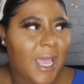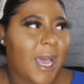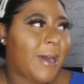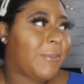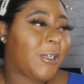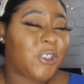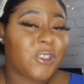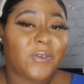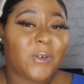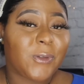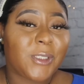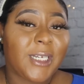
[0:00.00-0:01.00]
I'm not sure
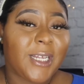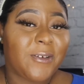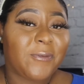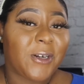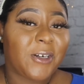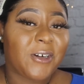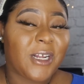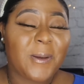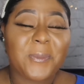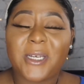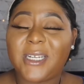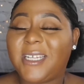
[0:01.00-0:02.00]
if I wrote that down right or
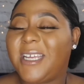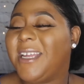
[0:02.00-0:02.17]
not, but